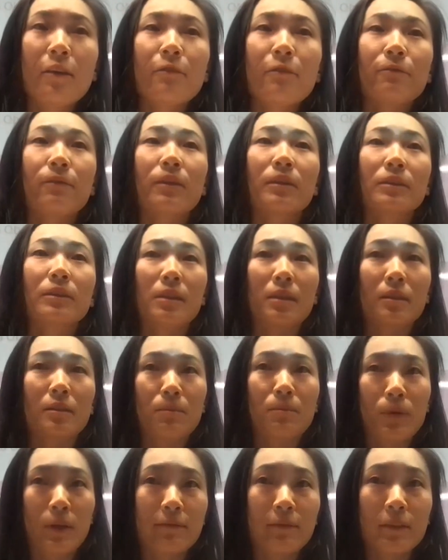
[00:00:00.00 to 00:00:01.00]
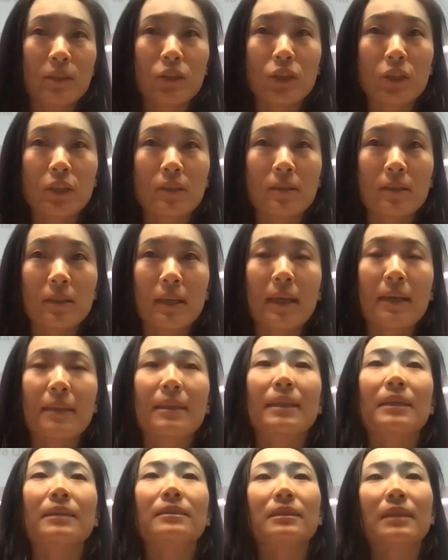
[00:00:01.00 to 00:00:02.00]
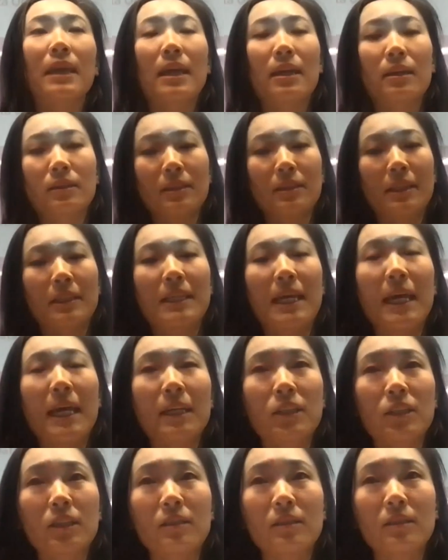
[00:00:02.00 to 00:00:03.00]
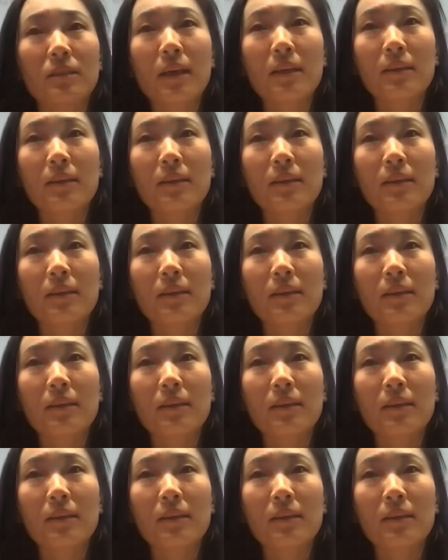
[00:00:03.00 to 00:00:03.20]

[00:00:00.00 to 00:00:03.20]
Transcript: First is prevention, and then is detection,